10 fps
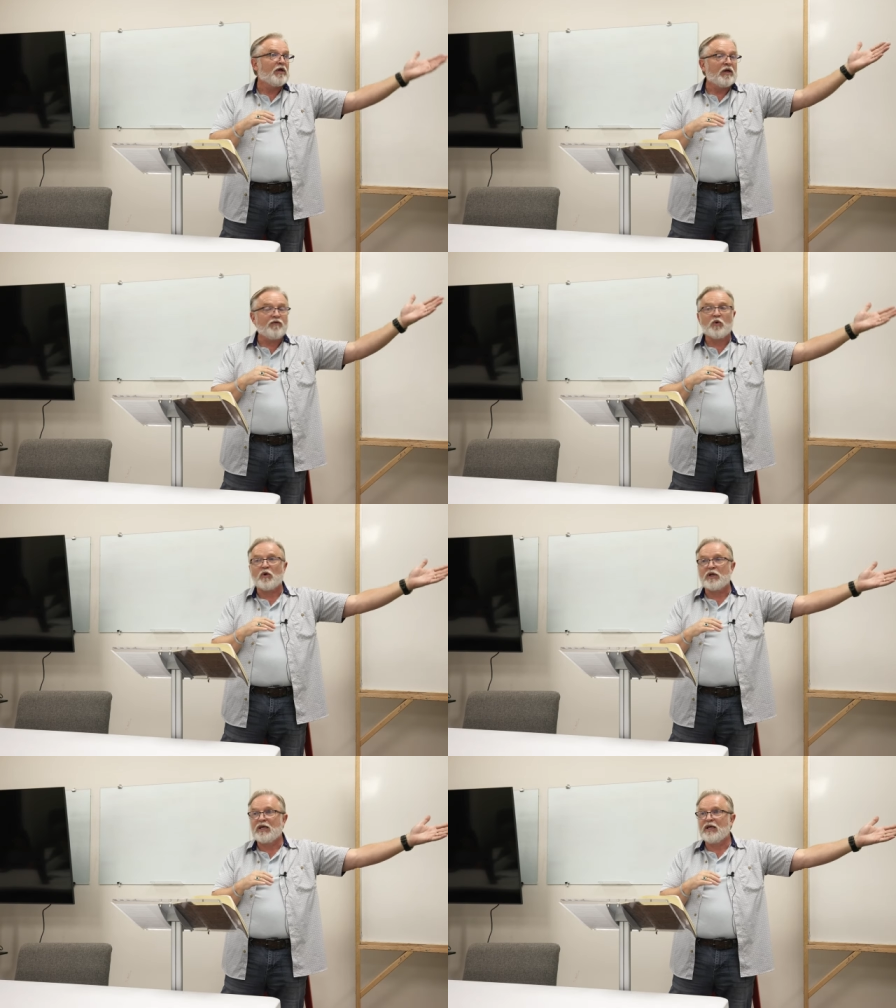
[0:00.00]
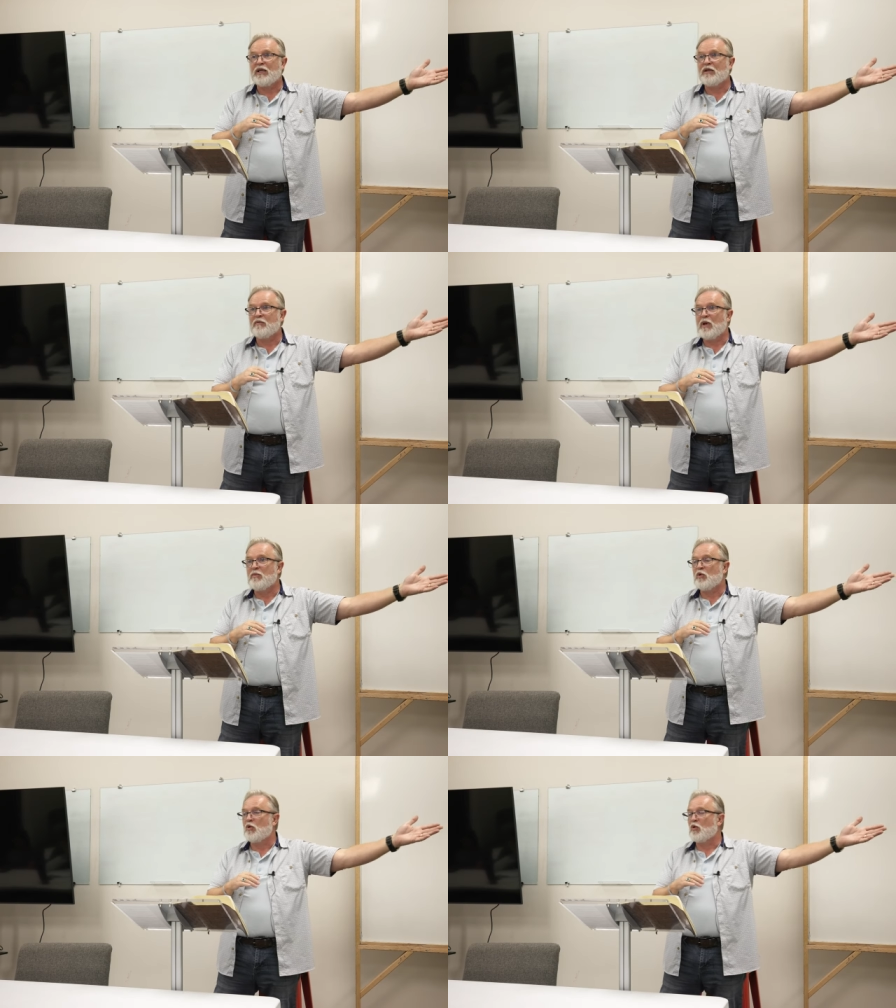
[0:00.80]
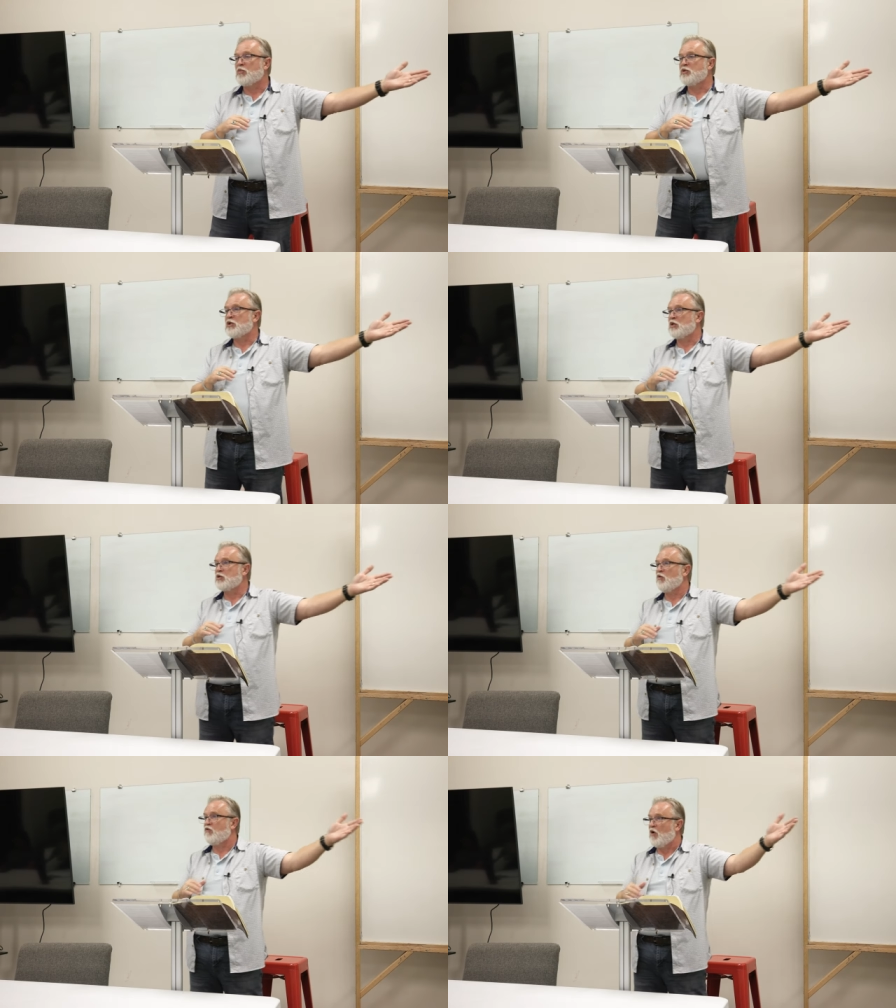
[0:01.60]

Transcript: If you were a kid, maybe you grew up in Sunday school,